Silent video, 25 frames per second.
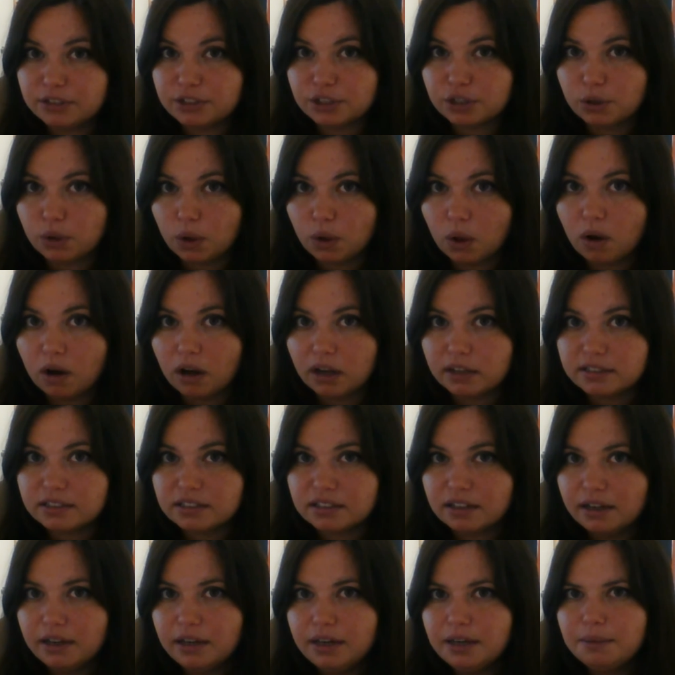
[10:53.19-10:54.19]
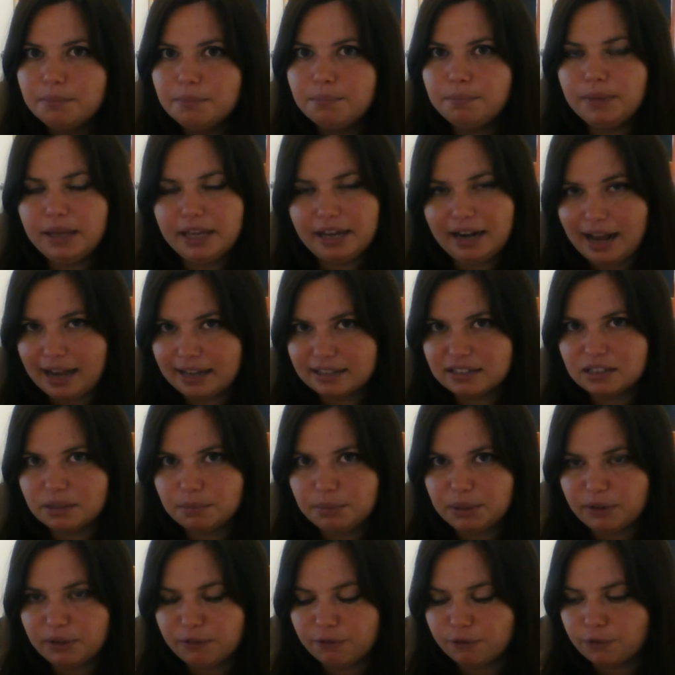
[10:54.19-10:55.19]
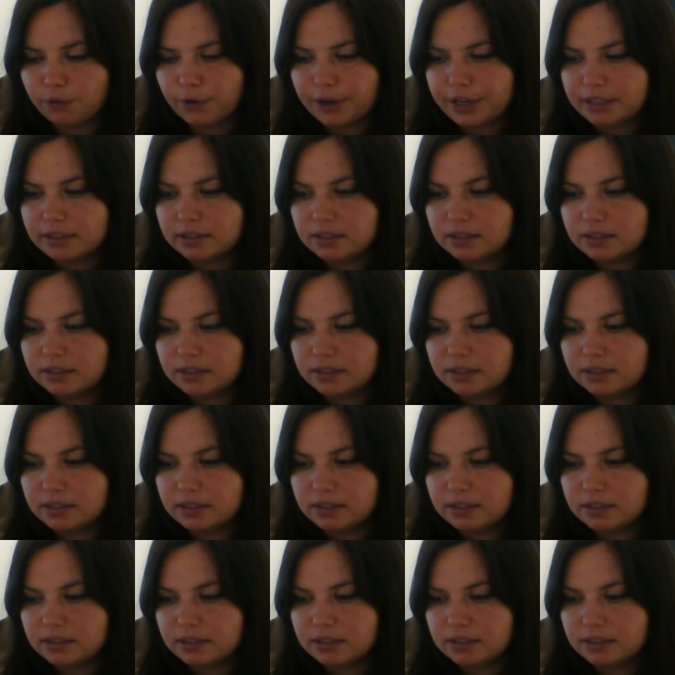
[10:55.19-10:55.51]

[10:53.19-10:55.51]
clause. It has to be a phrase.